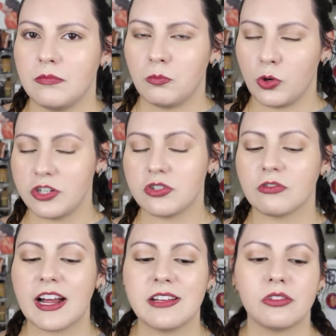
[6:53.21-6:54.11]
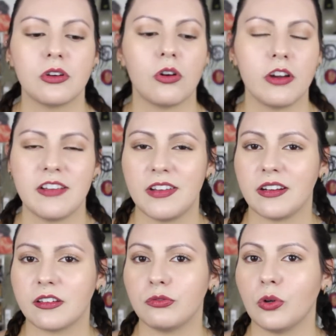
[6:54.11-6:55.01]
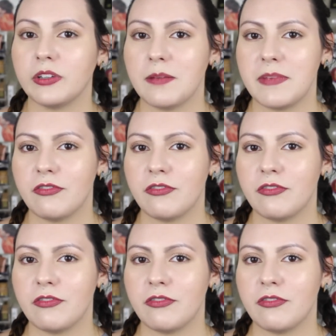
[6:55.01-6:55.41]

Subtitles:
moisturizer or even exfoliate